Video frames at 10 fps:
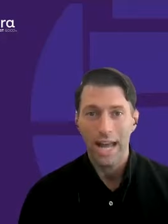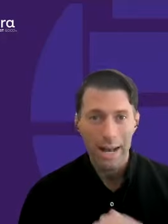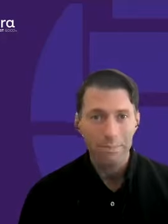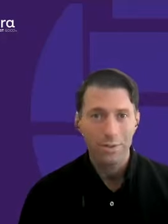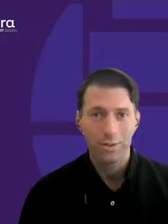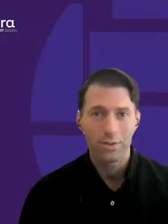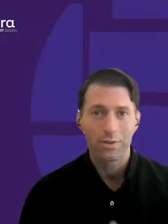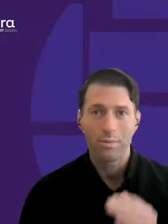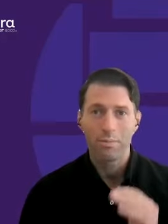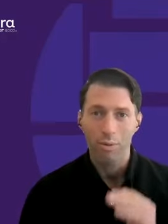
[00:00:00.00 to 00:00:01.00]
an
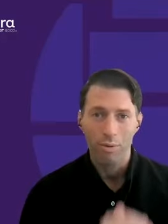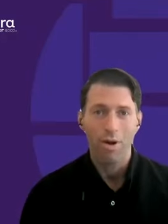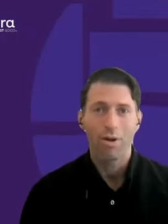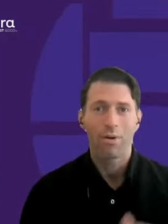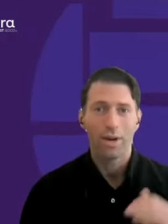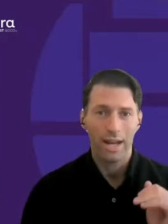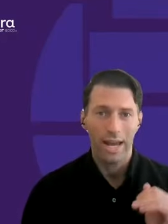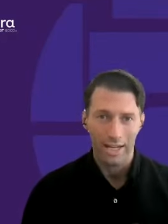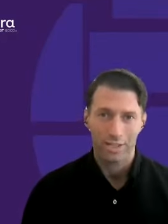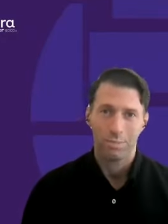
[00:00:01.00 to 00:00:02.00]
absolute pro and
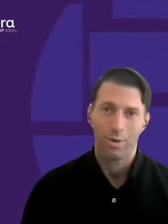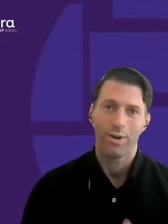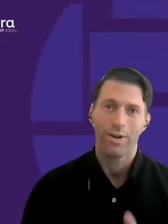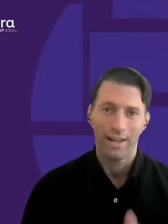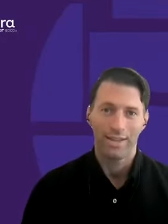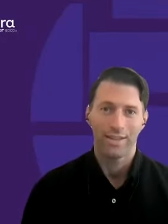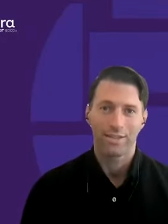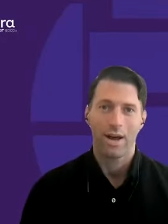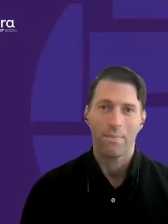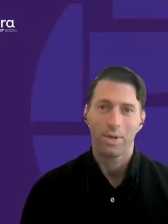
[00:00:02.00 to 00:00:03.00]
expert in this
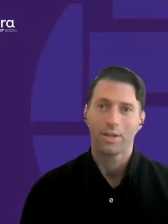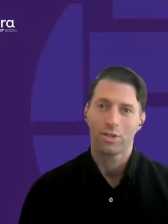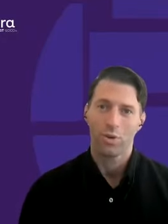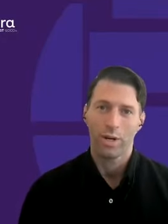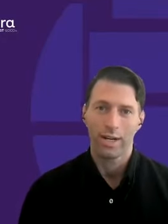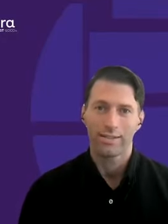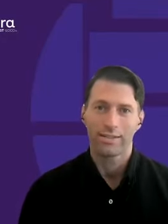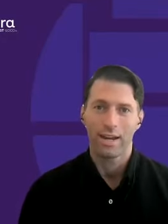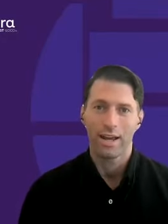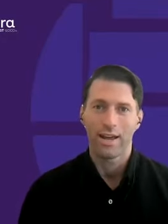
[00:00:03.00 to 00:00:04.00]
topic is joining
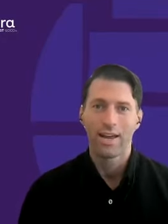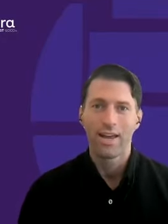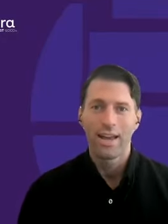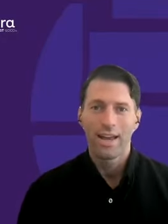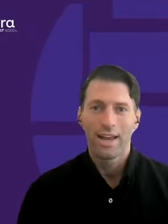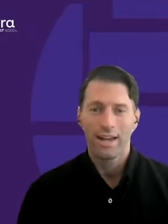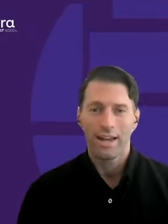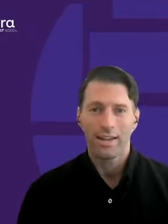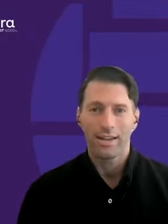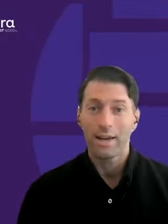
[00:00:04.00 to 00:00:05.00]
us today.
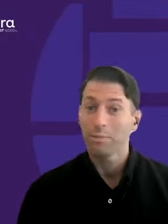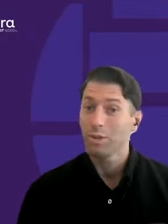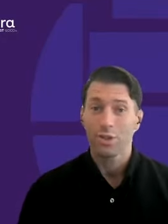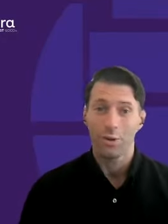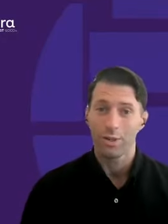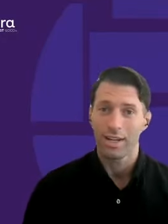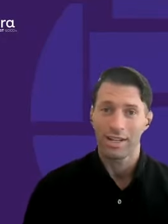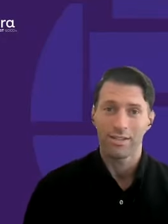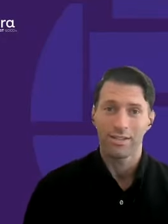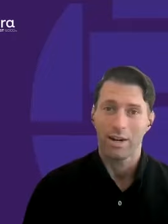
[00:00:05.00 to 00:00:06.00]
And I'm just so
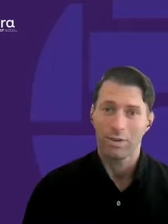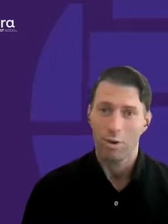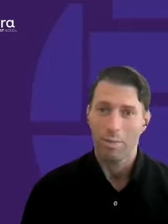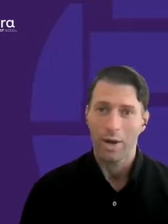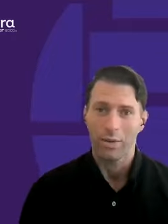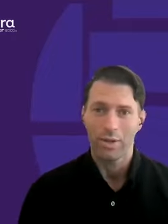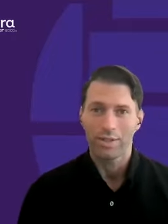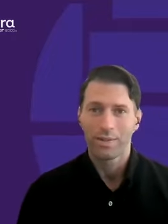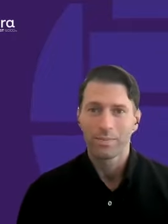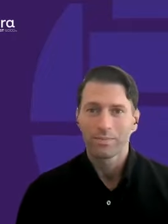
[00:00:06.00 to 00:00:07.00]
excited to talk to her about
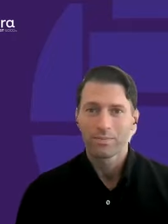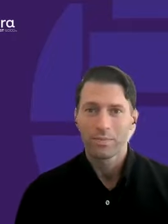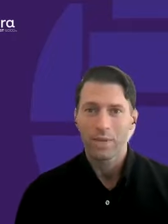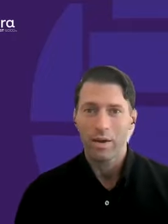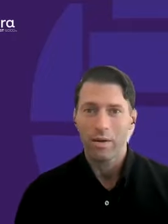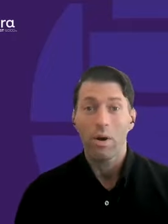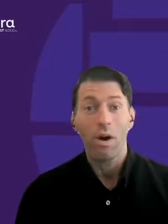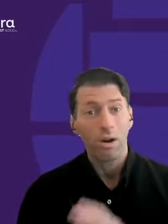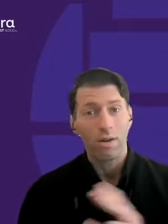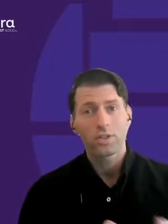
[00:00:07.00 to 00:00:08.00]
this. Now,
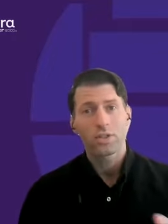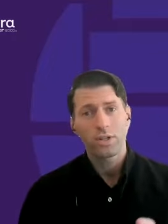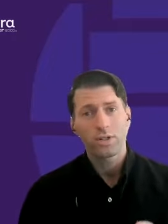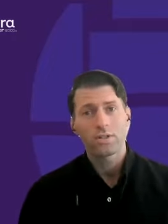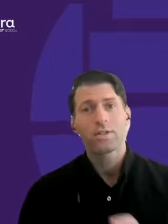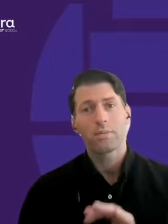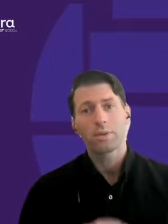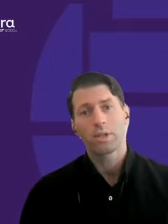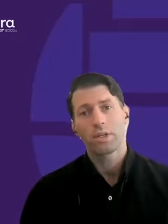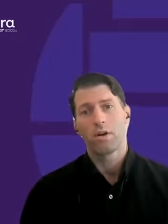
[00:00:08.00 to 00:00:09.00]
our conversations
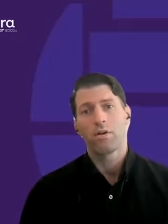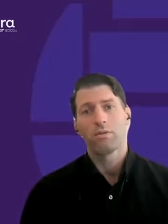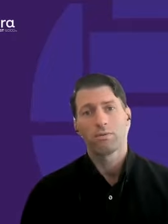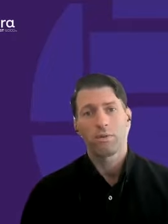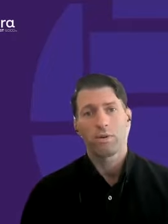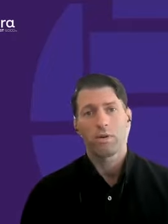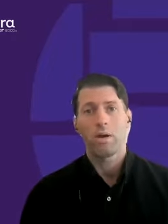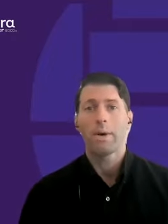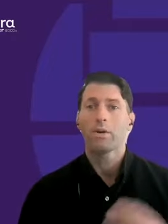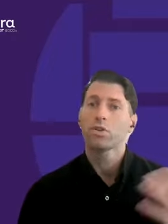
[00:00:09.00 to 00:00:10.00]
typically go for
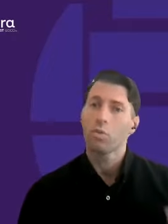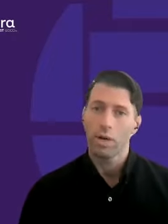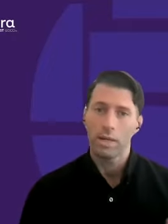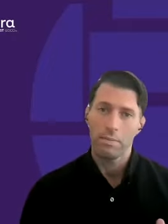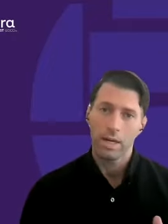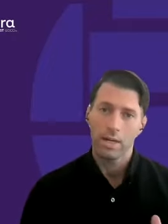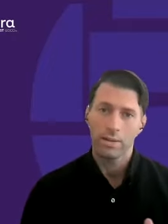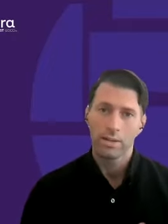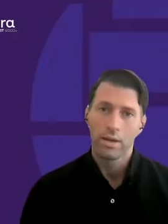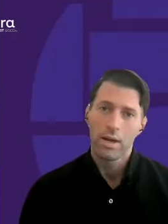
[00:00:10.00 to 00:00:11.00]
about 20
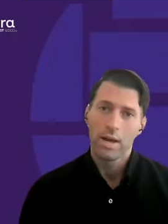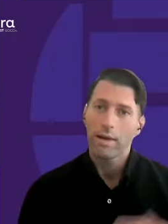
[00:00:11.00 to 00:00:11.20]
minutes,